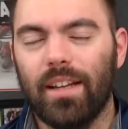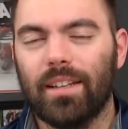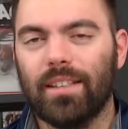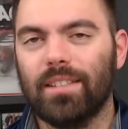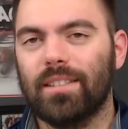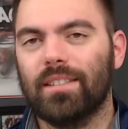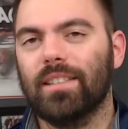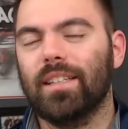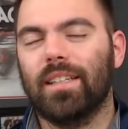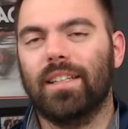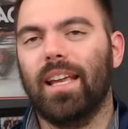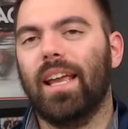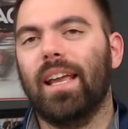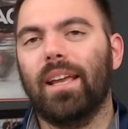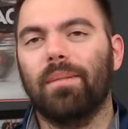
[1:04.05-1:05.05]
This is a
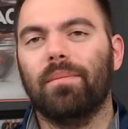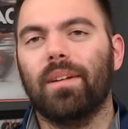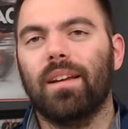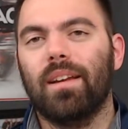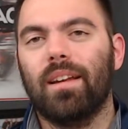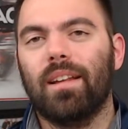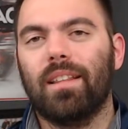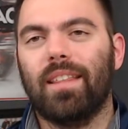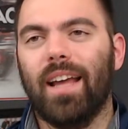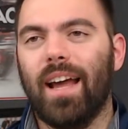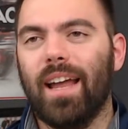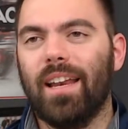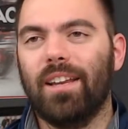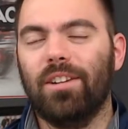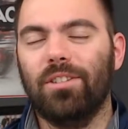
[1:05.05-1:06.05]
game
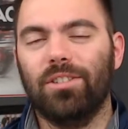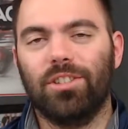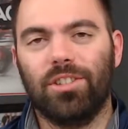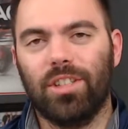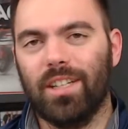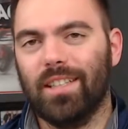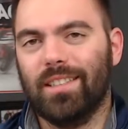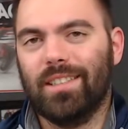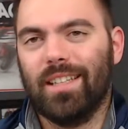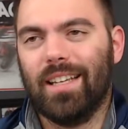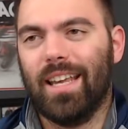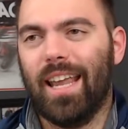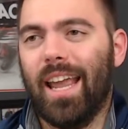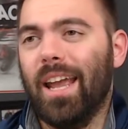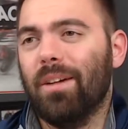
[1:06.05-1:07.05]
that you just
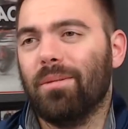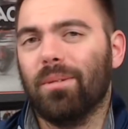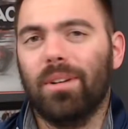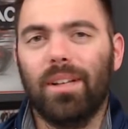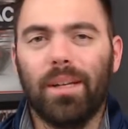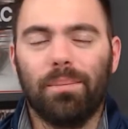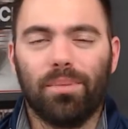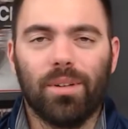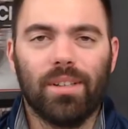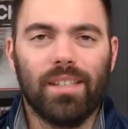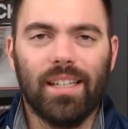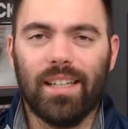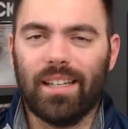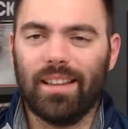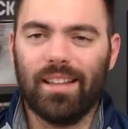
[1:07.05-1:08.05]
can't really
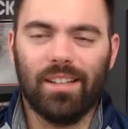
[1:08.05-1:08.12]
predict.